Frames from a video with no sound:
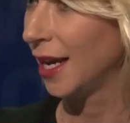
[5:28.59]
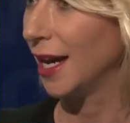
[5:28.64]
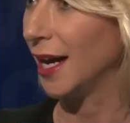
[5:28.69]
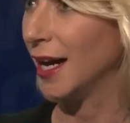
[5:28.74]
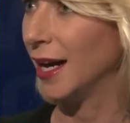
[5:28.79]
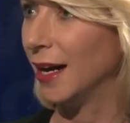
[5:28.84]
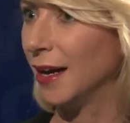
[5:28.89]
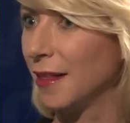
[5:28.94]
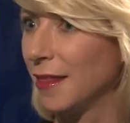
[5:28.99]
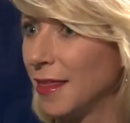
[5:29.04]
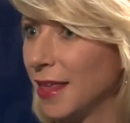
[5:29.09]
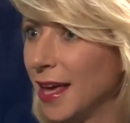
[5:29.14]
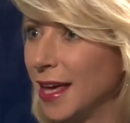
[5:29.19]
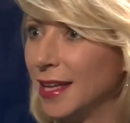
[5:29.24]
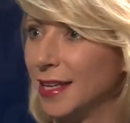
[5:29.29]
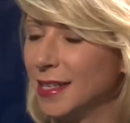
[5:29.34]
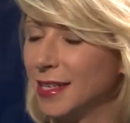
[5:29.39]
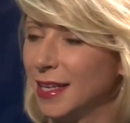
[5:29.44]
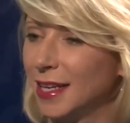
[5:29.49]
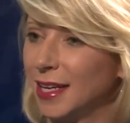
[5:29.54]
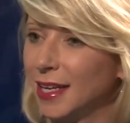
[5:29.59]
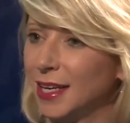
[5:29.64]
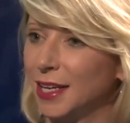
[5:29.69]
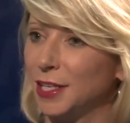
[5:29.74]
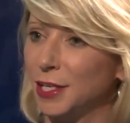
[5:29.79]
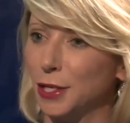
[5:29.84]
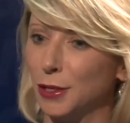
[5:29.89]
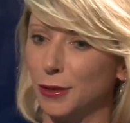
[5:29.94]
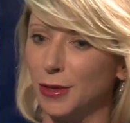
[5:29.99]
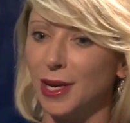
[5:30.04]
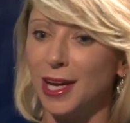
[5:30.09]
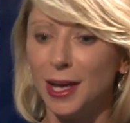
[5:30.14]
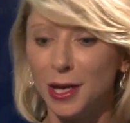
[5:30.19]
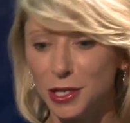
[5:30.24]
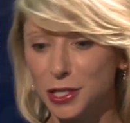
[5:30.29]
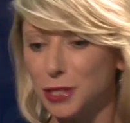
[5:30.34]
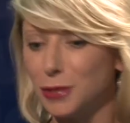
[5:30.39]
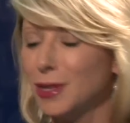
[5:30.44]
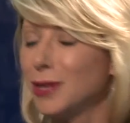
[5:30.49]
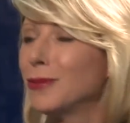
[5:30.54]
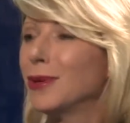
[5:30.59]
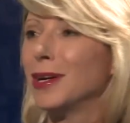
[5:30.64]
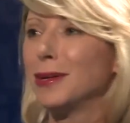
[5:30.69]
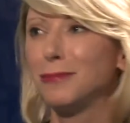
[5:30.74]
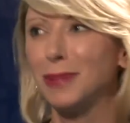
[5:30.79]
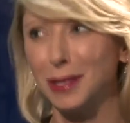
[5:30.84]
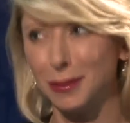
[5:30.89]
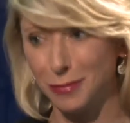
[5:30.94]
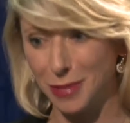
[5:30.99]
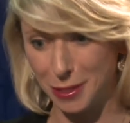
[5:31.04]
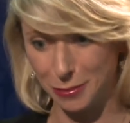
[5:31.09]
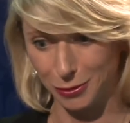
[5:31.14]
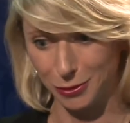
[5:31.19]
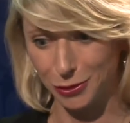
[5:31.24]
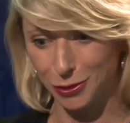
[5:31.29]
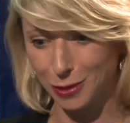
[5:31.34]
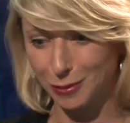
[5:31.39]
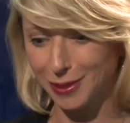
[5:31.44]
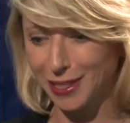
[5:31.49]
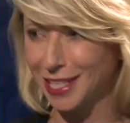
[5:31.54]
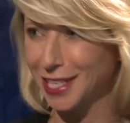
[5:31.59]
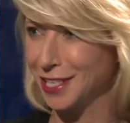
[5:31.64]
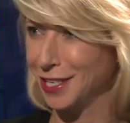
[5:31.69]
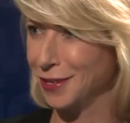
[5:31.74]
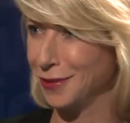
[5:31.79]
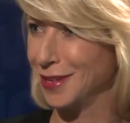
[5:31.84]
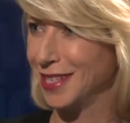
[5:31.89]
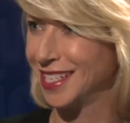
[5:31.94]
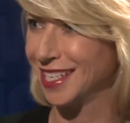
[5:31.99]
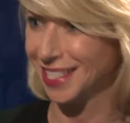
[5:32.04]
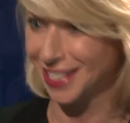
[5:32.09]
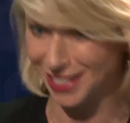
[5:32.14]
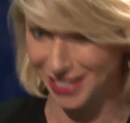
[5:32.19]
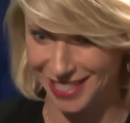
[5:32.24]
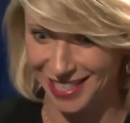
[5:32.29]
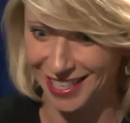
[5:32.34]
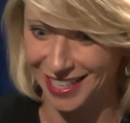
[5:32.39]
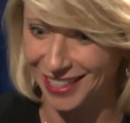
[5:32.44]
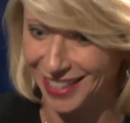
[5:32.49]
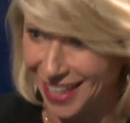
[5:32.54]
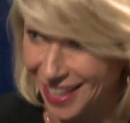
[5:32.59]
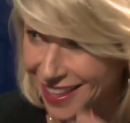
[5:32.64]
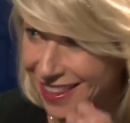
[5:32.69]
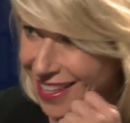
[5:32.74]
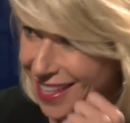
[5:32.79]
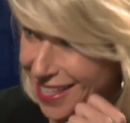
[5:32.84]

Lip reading: than, you know, doing what people normally do, which is sitting like